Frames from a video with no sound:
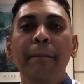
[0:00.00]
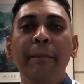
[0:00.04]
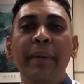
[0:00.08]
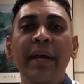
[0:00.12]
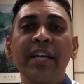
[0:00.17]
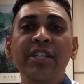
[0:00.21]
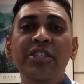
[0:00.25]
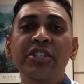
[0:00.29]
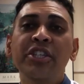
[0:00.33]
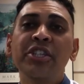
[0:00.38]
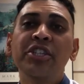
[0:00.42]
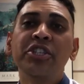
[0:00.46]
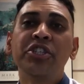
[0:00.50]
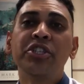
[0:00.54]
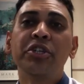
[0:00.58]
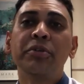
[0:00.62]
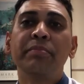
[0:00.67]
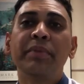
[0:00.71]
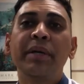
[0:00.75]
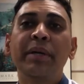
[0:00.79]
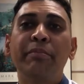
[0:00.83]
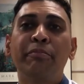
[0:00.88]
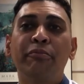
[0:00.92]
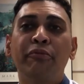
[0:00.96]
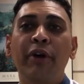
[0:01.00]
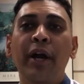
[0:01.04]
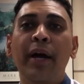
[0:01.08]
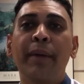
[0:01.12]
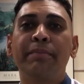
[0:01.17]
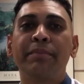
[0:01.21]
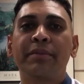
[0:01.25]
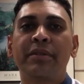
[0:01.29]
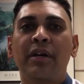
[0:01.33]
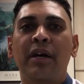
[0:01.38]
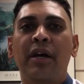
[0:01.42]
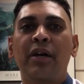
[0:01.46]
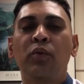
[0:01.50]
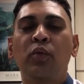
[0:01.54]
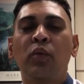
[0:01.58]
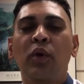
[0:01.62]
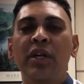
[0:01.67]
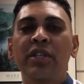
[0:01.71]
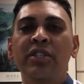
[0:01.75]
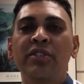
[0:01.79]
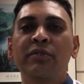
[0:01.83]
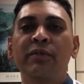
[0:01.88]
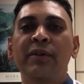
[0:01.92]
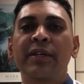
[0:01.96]
Patients should be prepped on
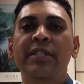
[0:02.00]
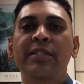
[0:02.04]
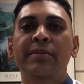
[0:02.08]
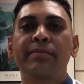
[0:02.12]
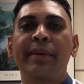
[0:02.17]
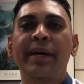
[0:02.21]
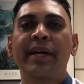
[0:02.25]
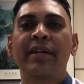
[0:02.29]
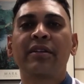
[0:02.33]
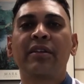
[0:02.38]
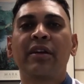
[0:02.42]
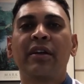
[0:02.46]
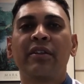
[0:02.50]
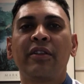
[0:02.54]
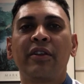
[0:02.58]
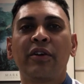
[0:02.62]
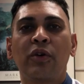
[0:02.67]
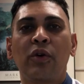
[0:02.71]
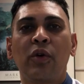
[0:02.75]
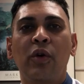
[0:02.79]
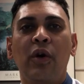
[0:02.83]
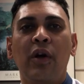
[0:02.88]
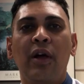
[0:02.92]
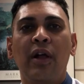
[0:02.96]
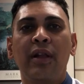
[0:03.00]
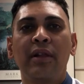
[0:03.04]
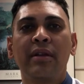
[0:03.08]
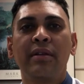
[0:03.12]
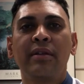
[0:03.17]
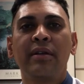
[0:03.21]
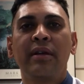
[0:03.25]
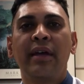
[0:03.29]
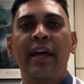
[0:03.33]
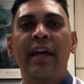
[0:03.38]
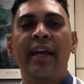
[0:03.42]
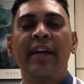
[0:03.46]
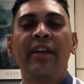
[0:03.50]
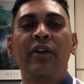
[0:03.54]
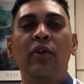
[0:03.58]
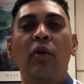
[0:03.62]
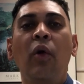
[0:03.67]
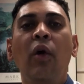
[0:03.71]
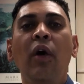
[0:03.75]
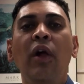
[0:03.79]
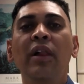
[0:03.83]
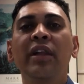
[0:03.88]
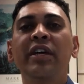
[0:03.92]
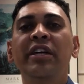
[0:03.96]
what to expect on the call, and
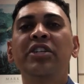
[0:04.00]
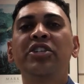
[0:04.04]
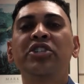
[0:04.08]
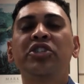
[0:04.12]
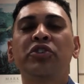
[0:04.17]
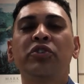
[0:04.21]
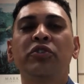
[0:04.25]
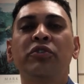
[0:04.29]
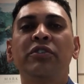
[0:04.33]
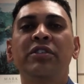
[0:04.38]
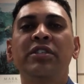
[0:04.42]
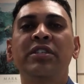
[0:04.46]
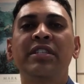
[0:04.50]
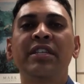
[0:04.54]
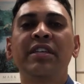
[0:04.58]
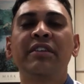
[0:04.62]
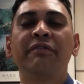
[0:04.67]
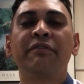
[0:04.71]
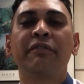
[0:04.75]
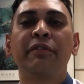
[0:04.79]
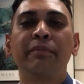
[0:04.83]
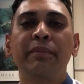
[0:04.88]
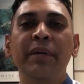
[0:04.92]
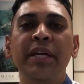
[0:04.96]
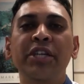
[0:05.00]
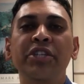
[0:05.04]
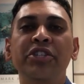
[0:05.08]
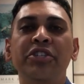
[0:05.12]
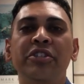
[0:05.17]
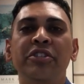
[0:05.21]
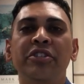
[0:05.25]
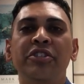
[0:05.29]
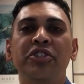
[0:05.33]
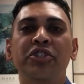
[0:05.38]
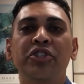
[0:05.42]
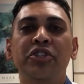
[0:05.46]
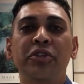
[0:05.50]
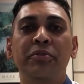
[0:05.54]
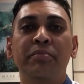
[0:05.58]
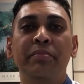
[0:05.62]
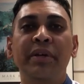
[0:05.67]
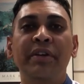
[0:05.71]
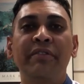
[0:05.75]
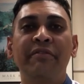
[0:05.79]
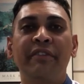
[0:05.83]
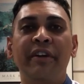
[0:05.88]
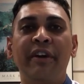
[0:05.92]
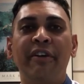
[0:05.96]
all insurance information should
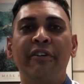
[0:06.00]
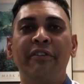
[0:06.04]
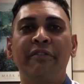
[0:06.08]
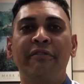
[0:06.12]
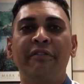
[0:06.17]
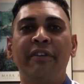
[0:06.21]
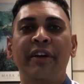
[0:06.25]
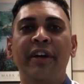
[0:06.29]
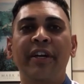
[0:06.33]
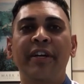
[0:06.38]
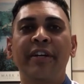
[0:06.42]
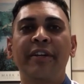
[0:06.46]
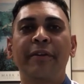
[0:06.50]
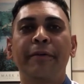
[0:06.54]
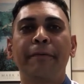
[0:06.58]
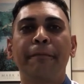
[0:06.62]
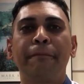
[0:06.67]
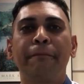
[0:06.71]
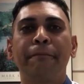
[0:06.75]
be verified.